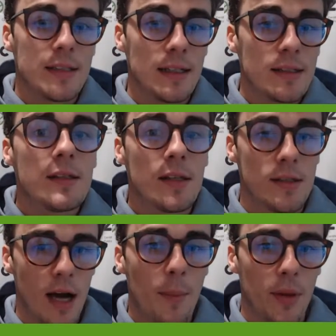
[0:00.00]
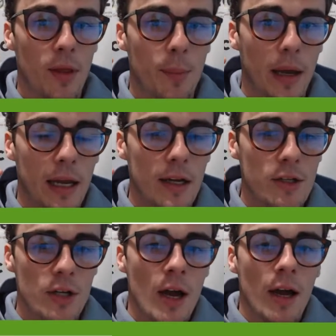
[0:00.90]
Since it's the top of the
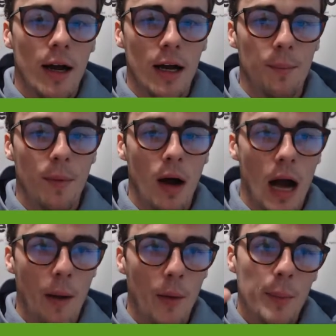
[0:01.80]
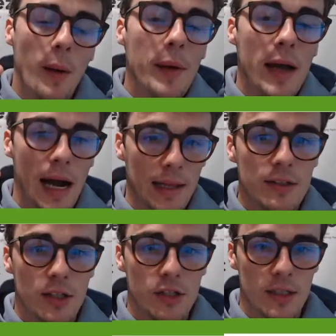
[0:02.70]
page, I would probably highly
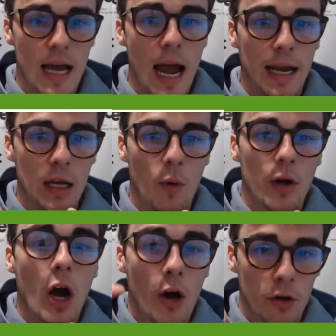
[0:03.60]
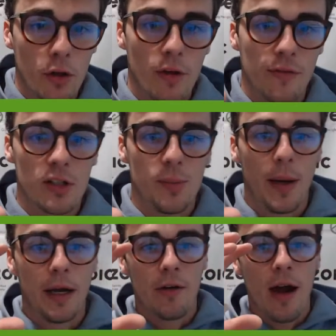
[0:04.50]
suggest adding one under the first
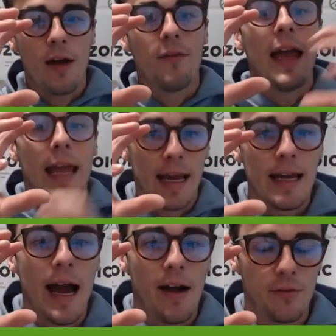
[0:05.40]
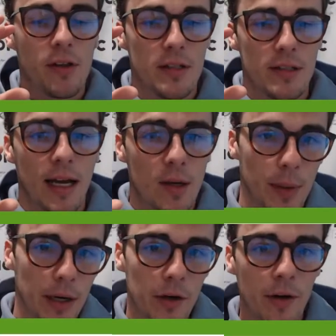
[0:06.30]
paragraph and after the second
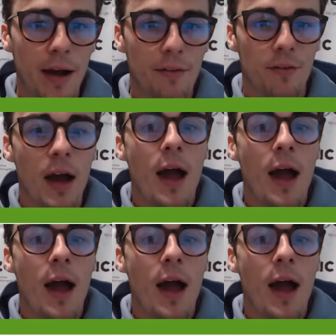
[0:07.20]
paragraph.